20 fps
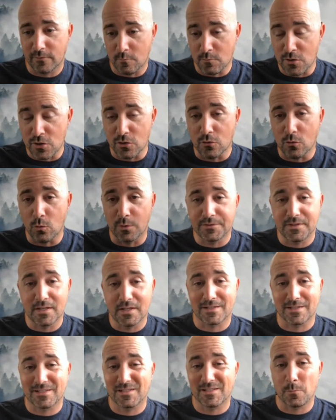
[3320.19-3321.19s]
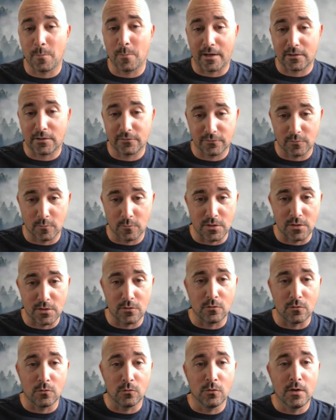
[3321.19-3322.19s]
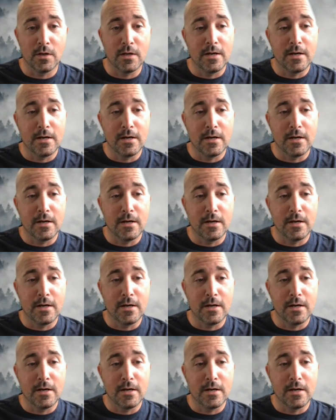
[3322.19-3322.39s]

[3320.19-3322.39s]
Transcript: you, what they expect from you,